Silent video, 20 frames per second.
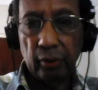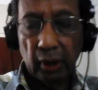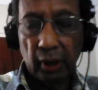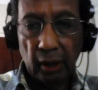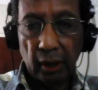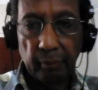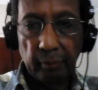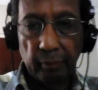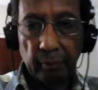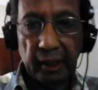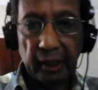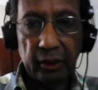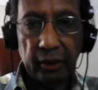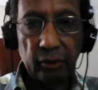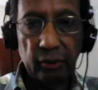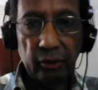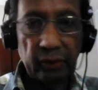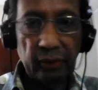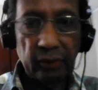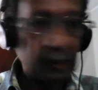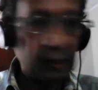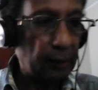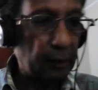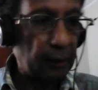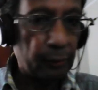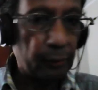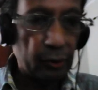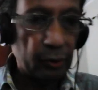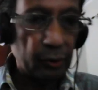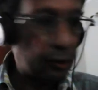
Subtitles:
make use of that approach